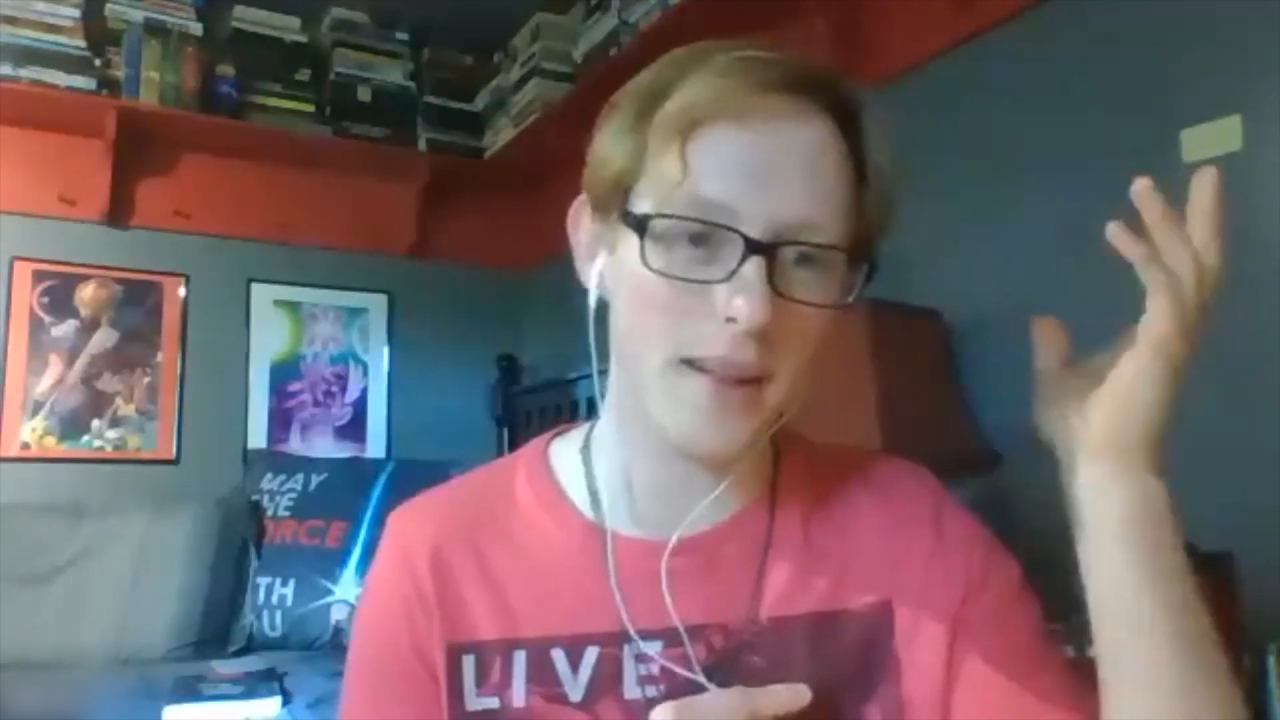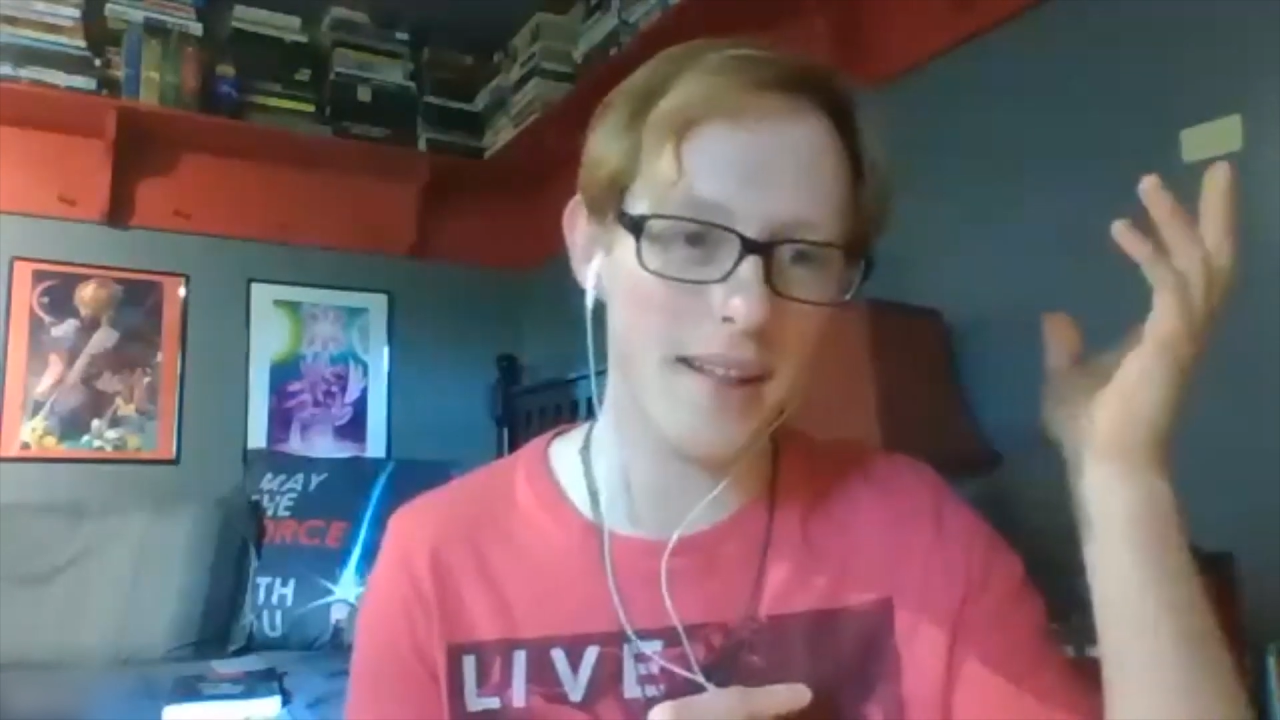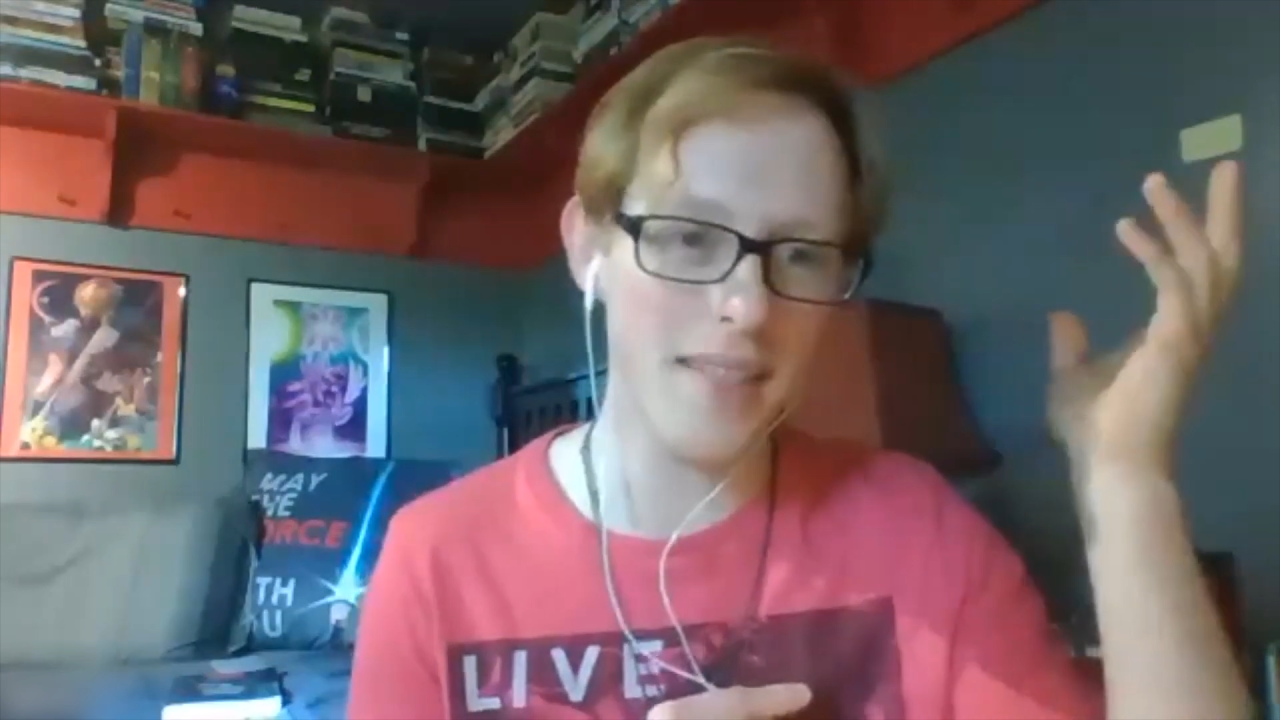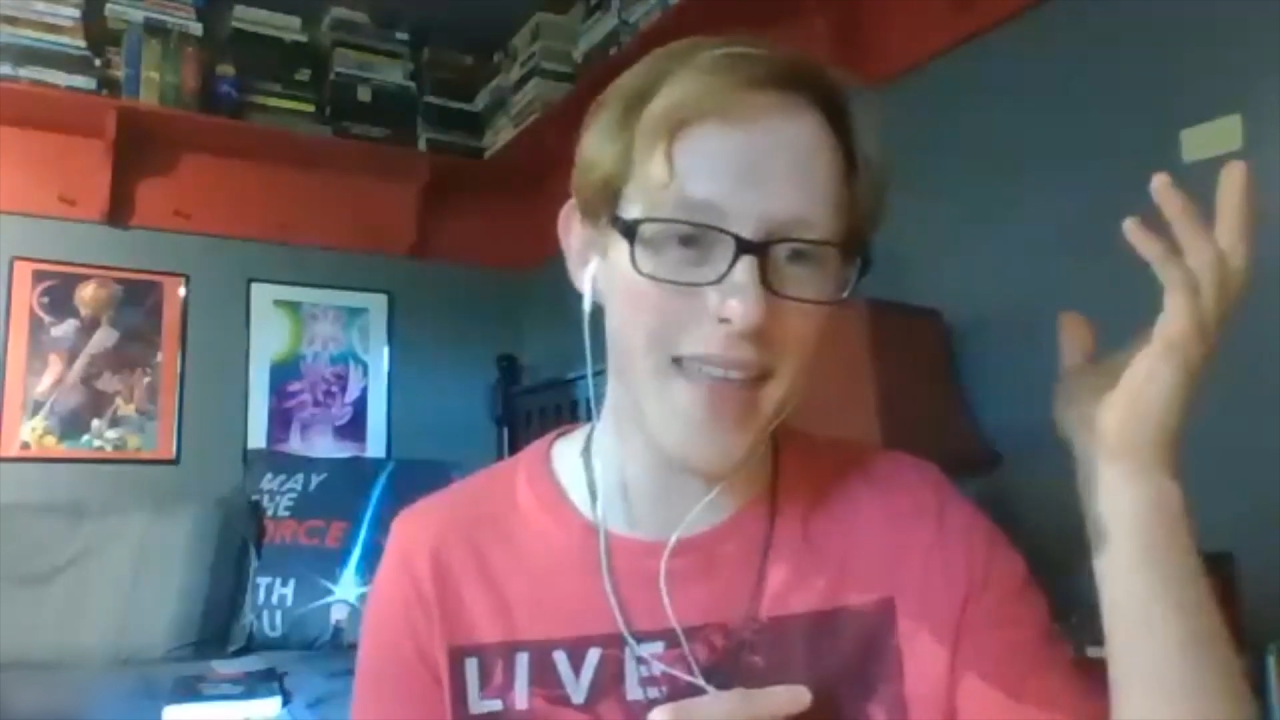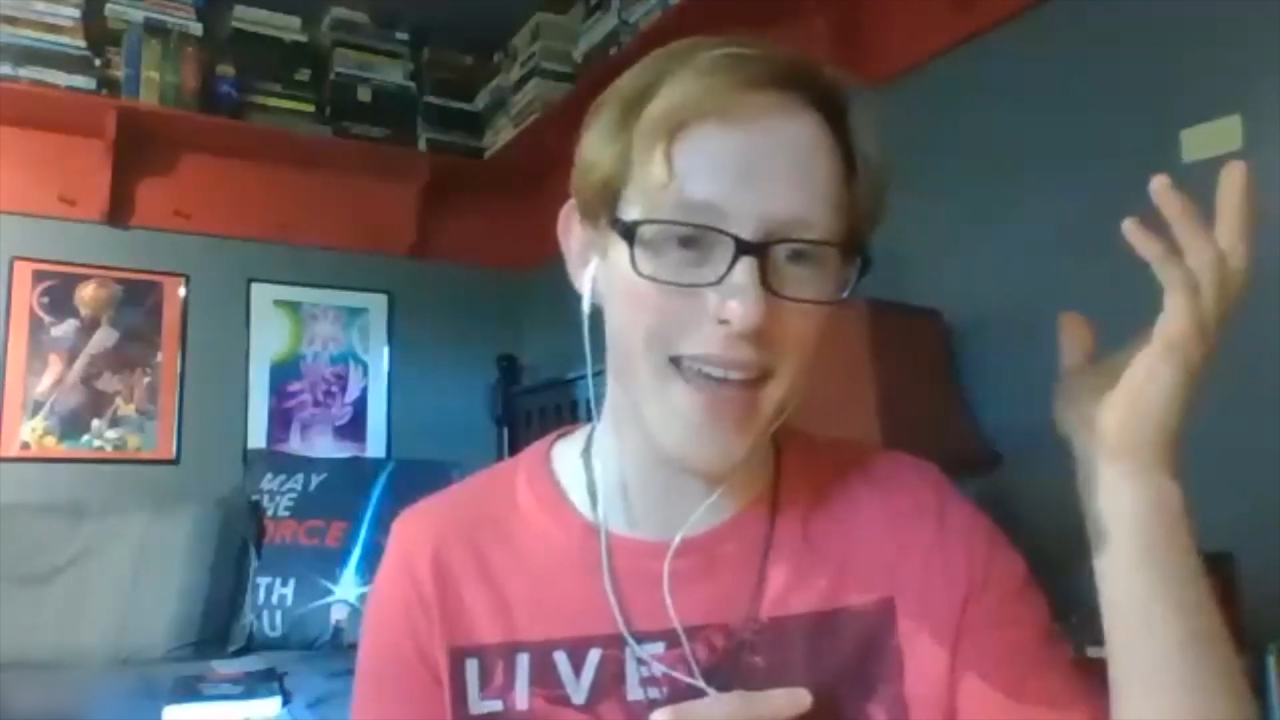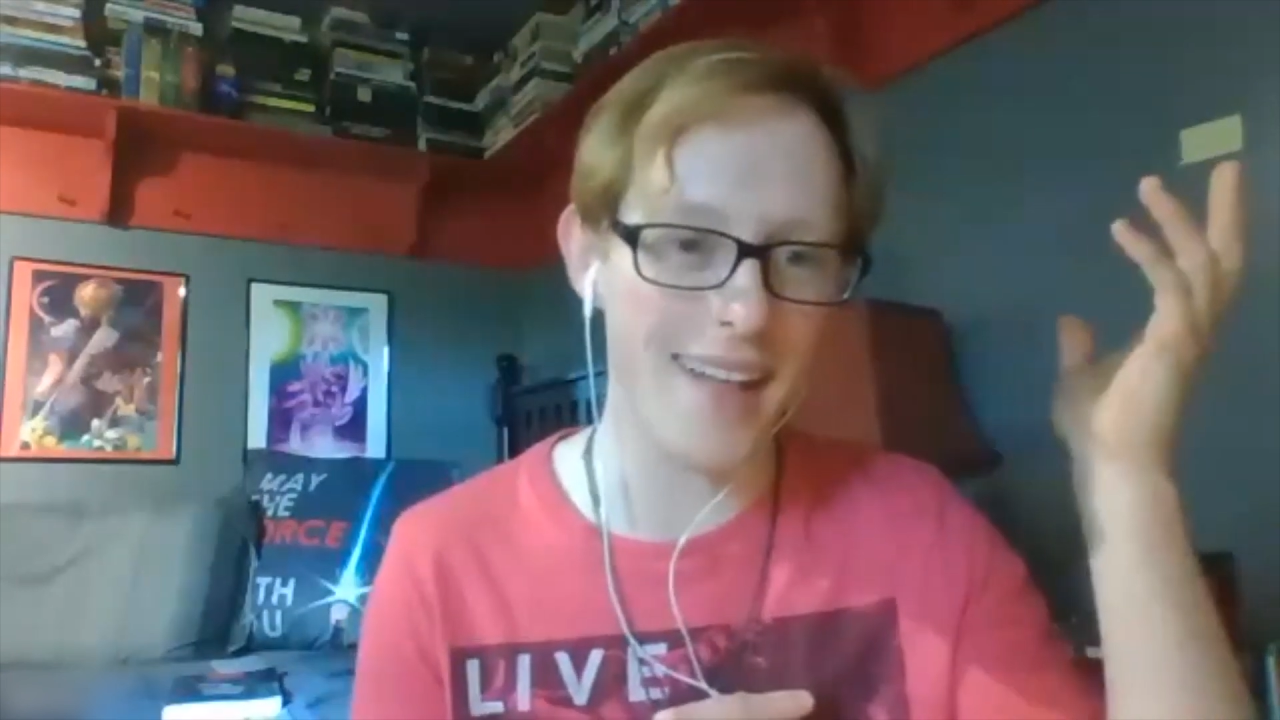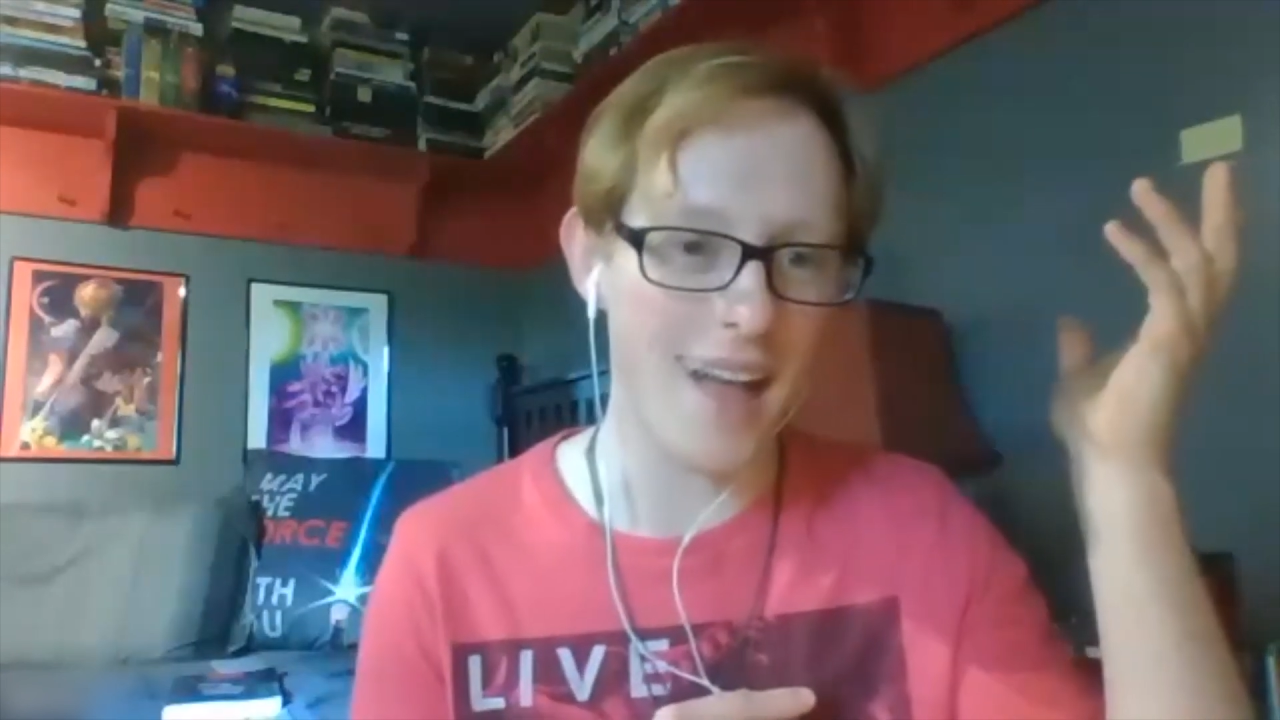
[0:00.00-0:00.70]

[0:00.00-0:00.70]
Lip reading: done that,